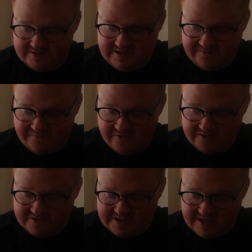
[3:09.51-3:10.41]

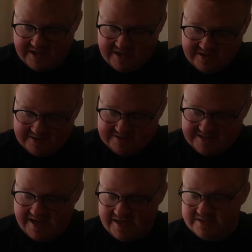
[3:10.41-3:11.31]
different
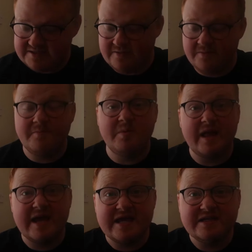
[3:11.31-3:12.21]
size
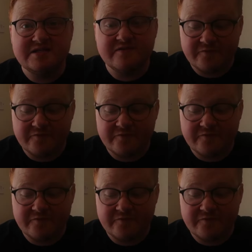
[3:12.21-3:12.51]
blades.